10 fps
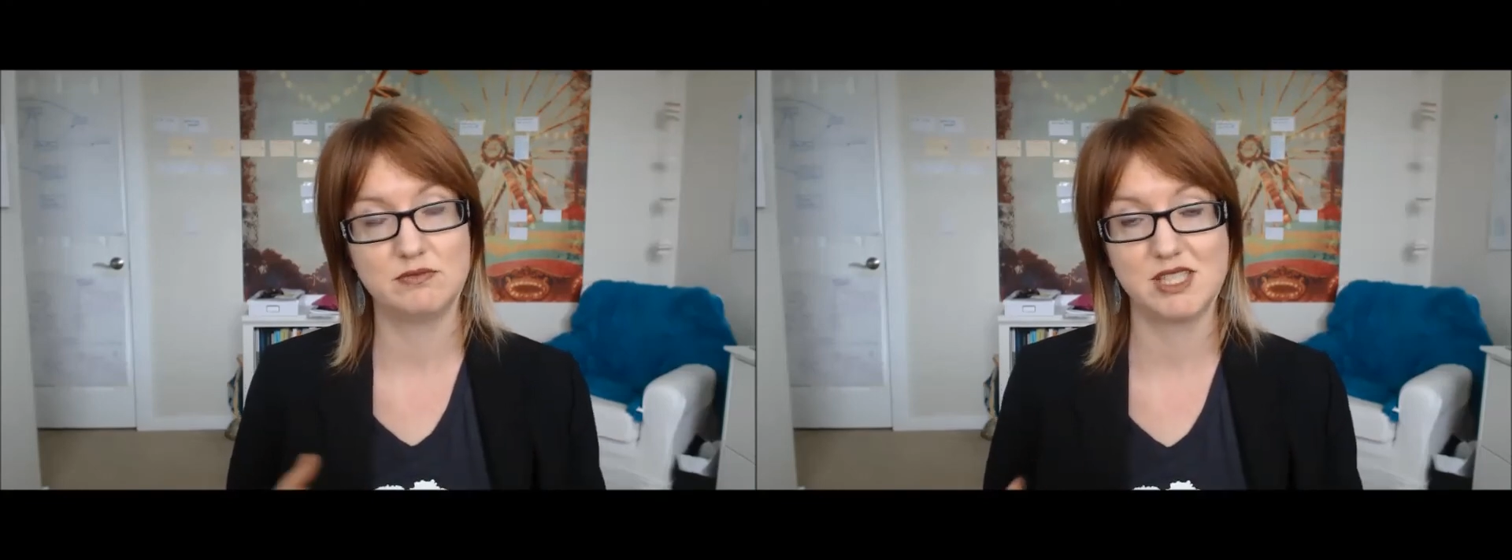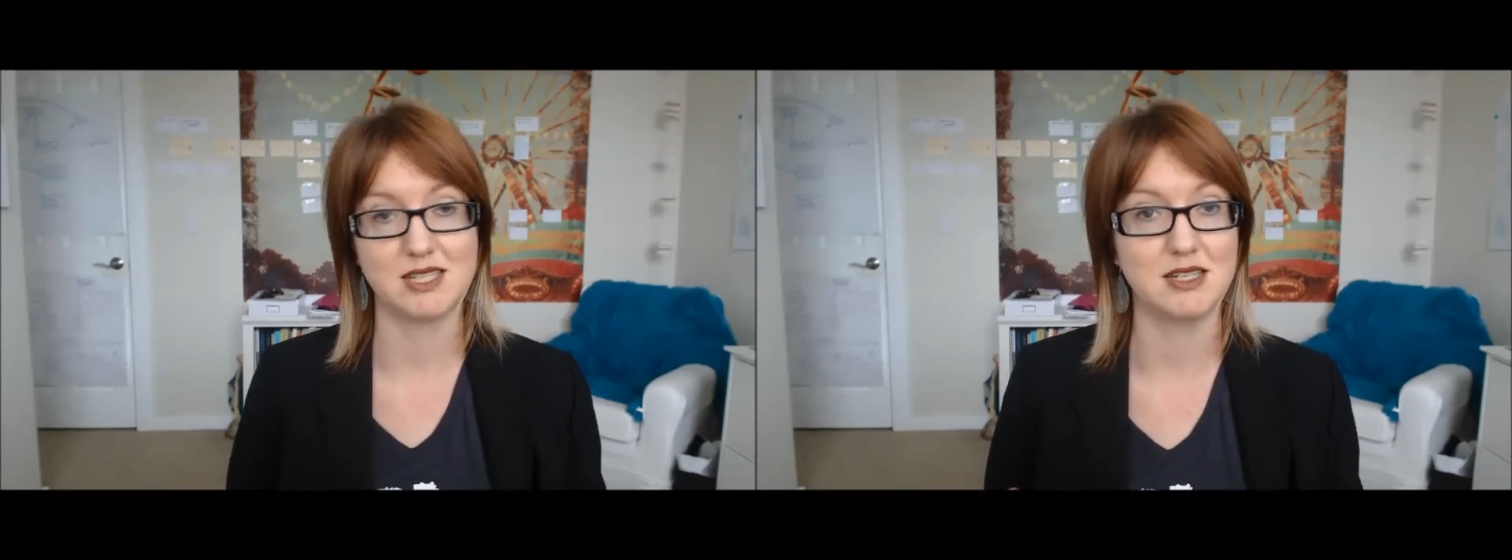
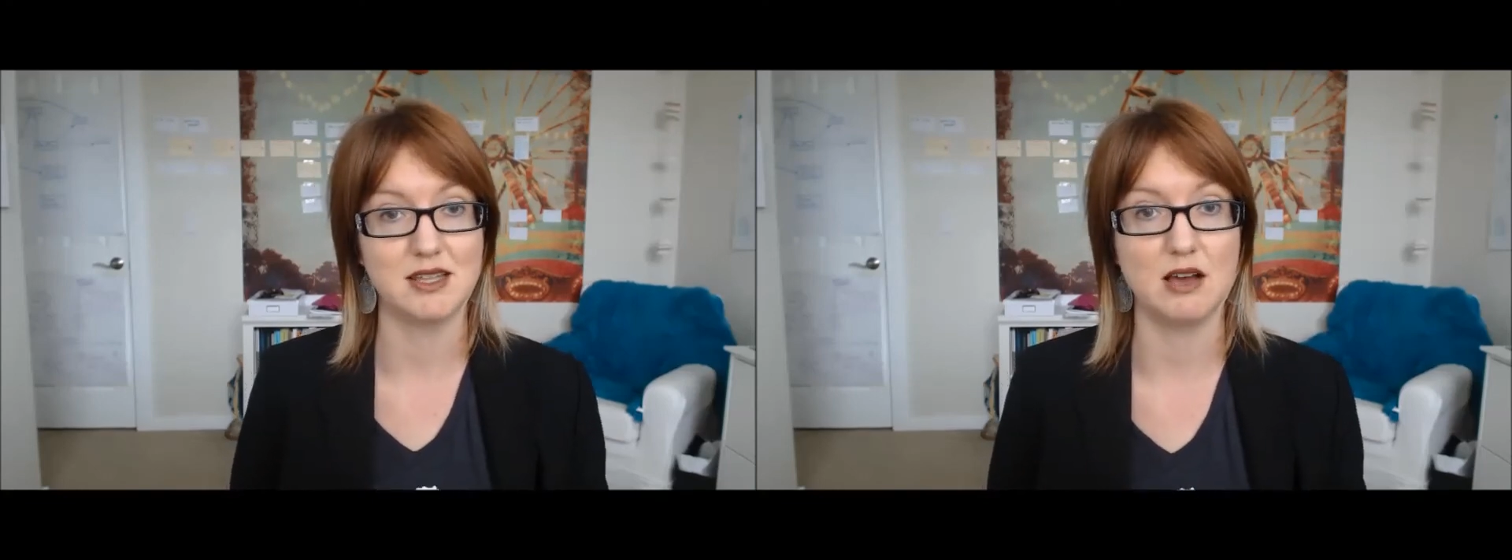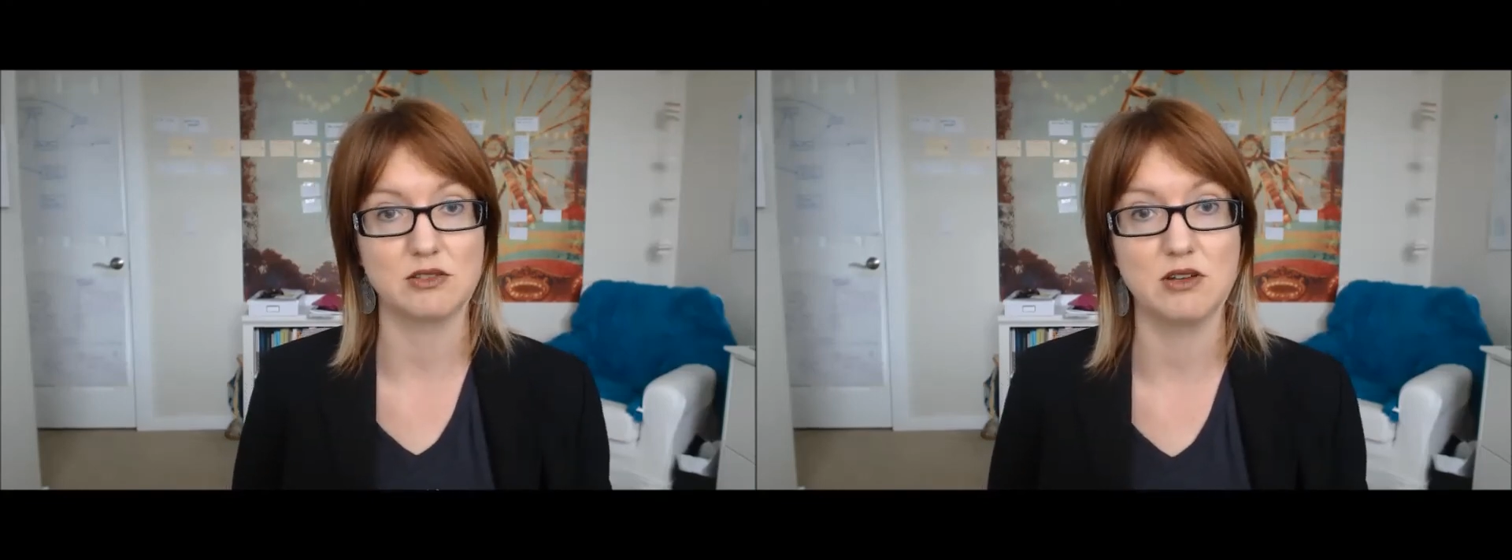
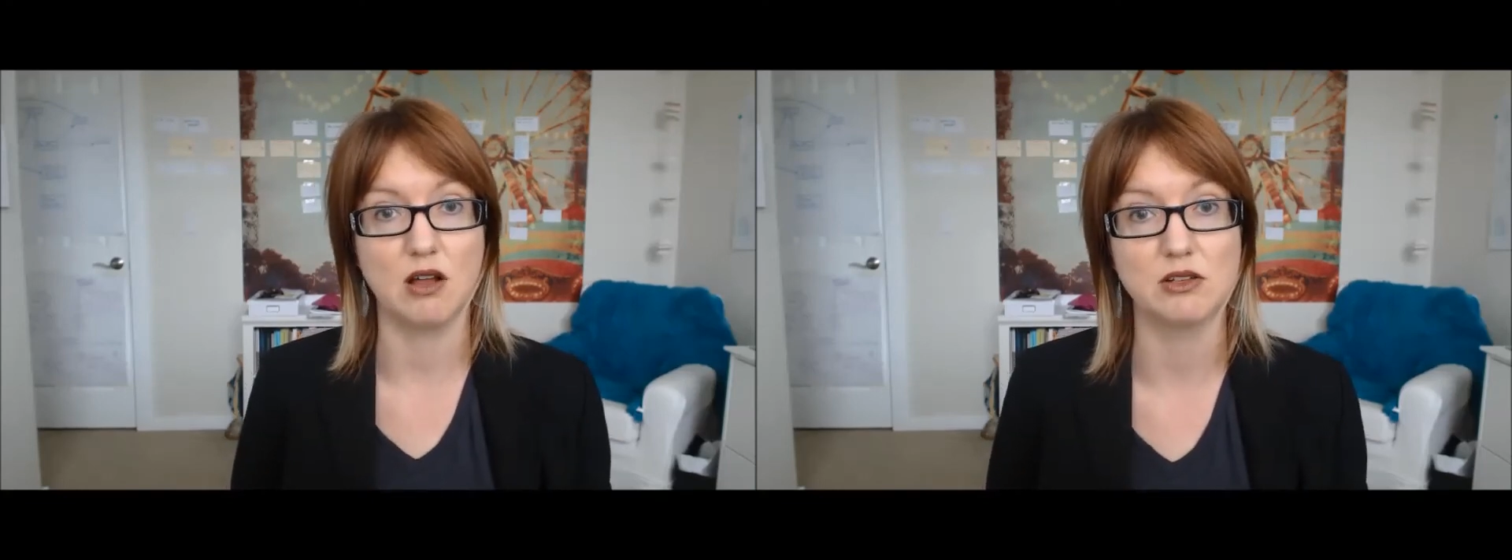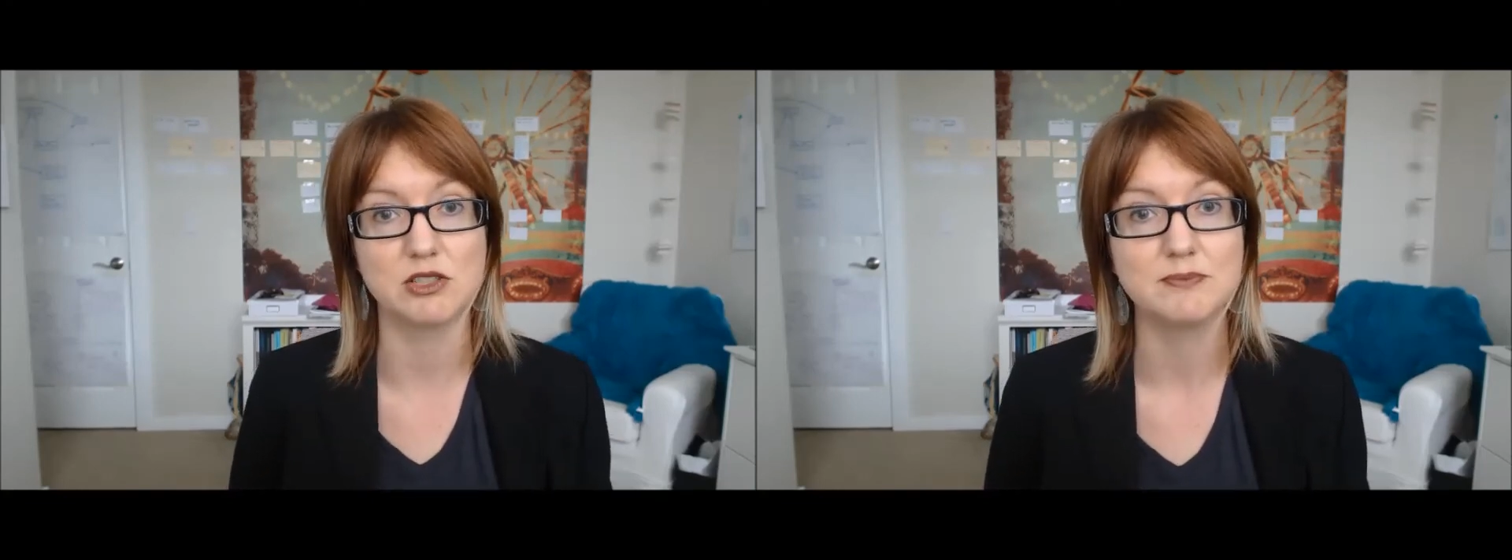
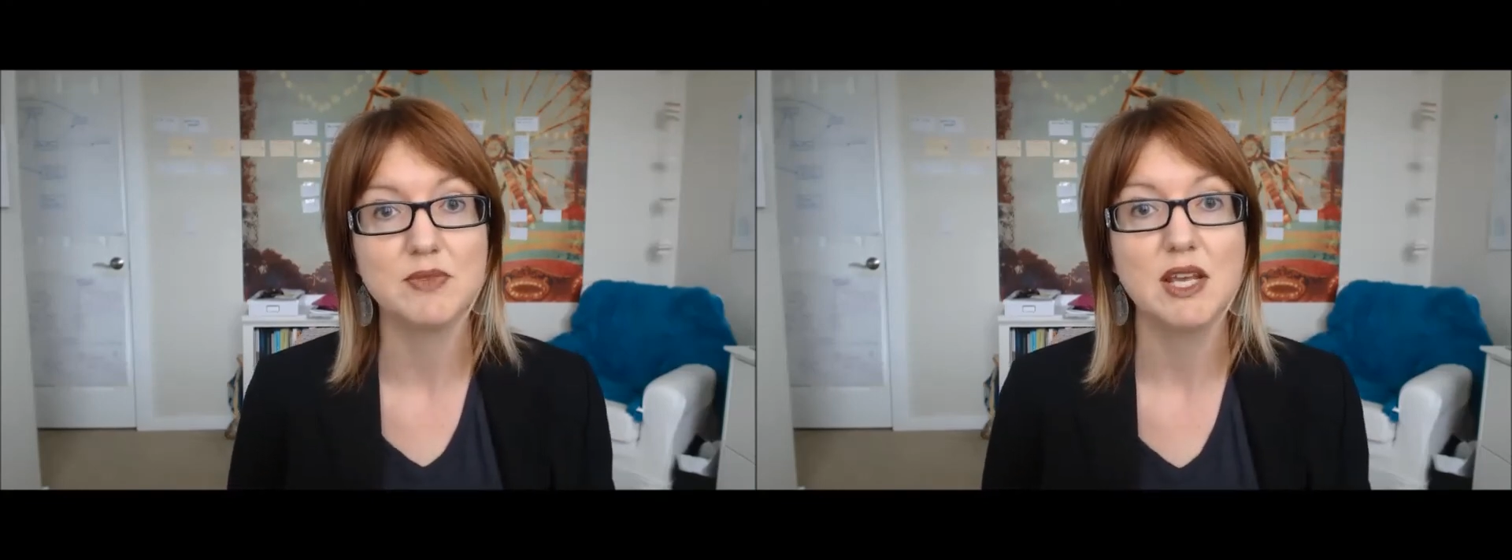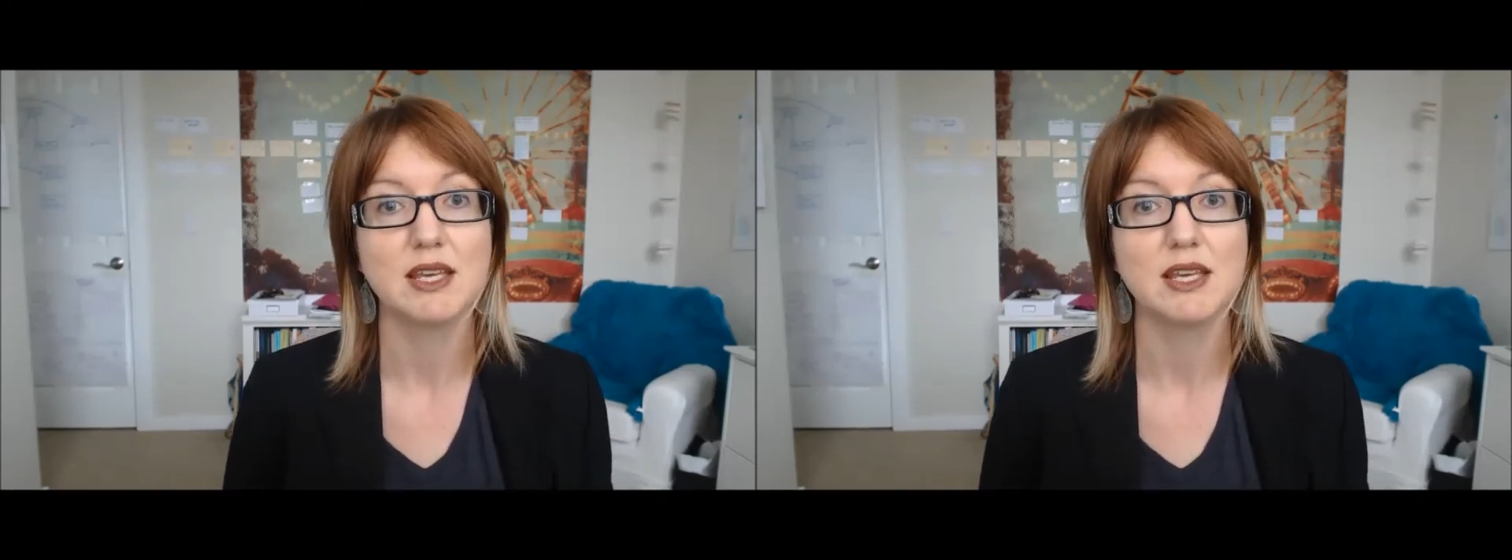$60,000,